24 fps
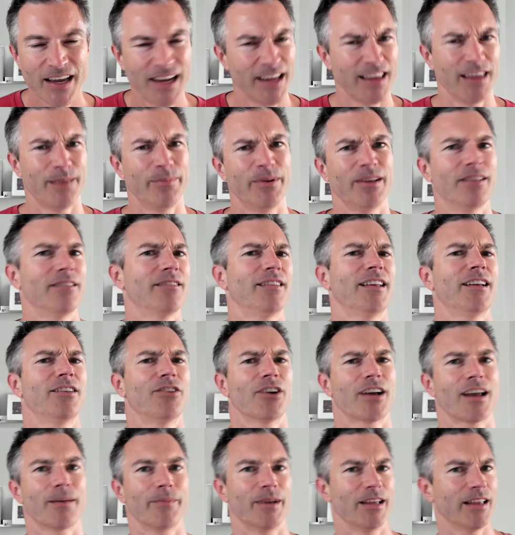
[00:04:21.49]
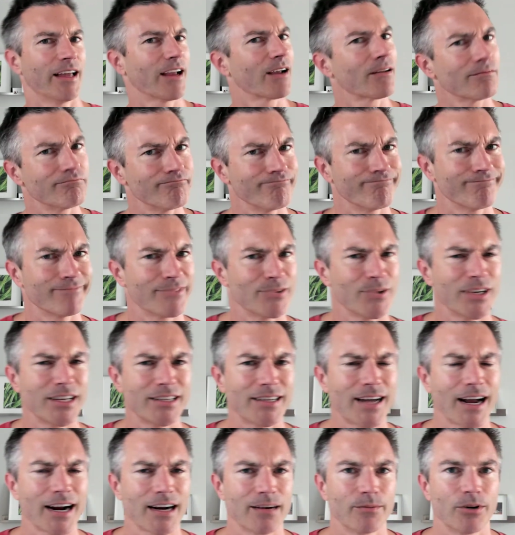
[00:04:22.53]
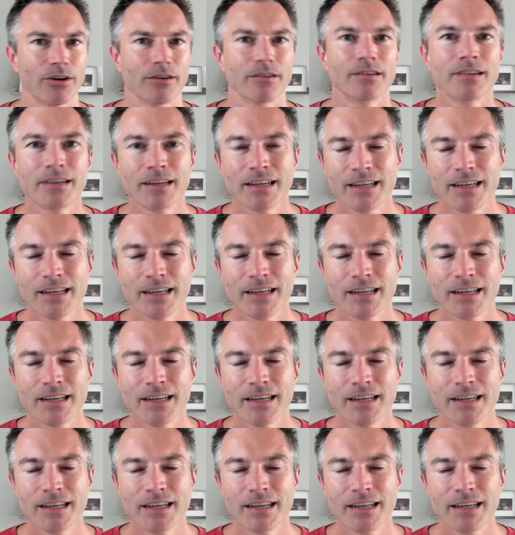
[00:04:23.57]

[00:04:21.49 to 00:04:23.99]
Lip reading: And they'd look at me like, what are you talking about?